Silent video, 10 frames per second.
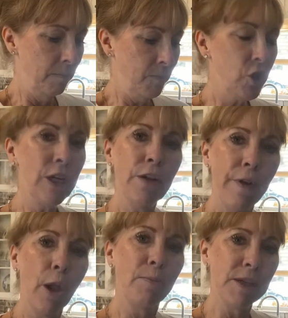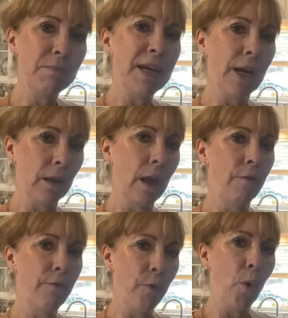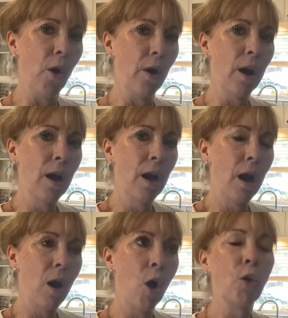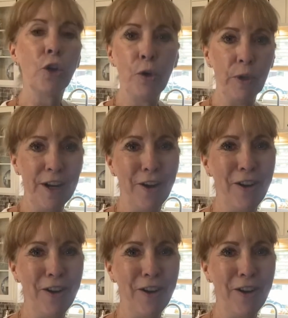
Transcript: She developed in me a love for all culinary